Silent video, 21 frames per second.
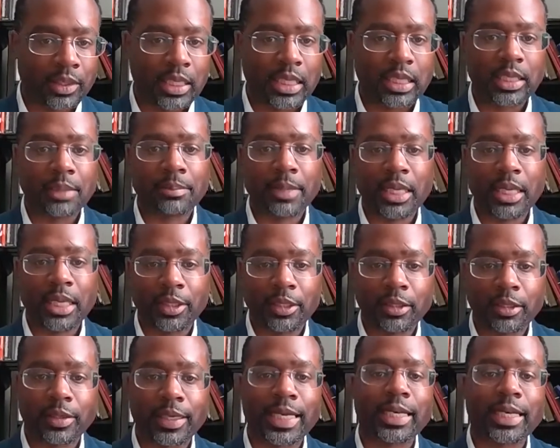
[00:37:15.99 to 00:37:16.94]
And then maybe
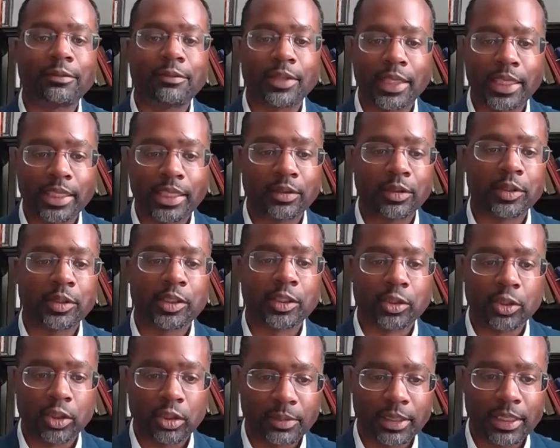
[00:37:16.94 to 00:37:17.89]
they'll have language
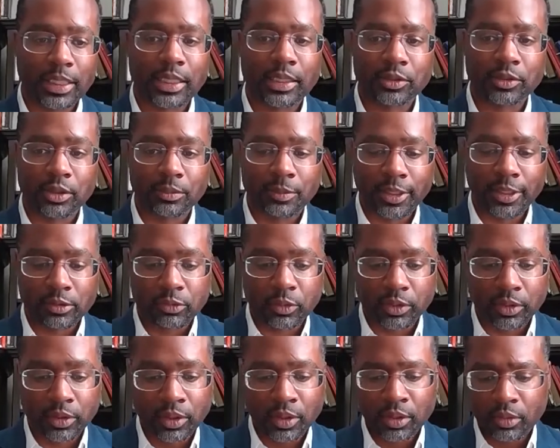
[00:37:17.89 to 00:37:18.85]
and terminology because
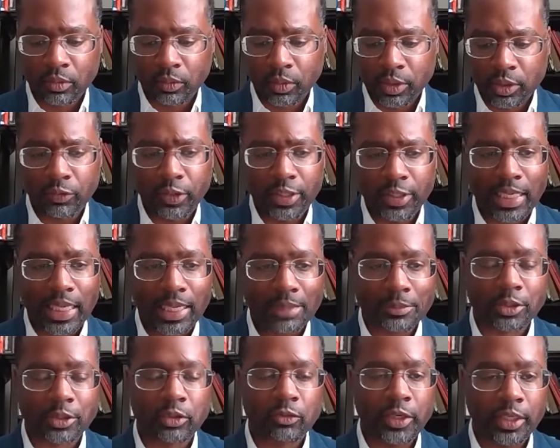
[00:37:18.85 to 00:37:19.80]
when when you read
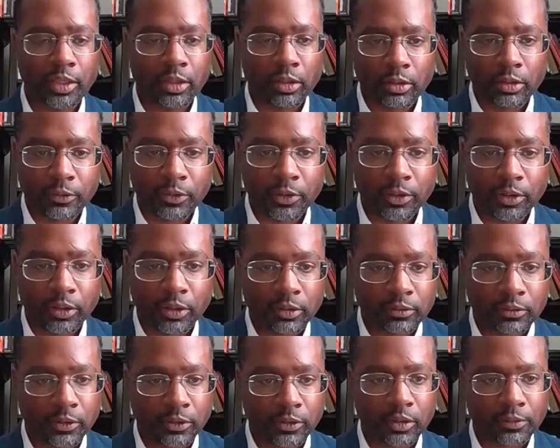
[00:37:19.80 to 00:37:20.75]
comics, you read it over and
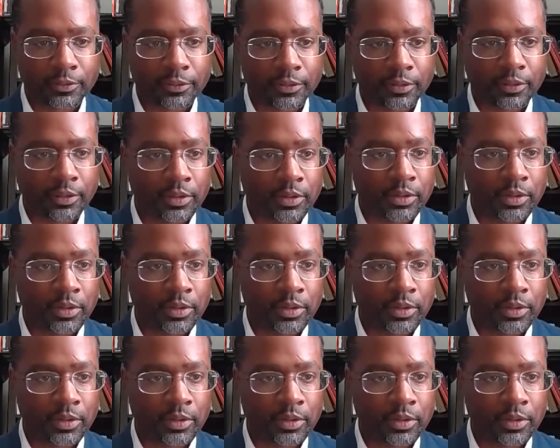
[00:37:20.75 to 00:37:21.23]
over and over,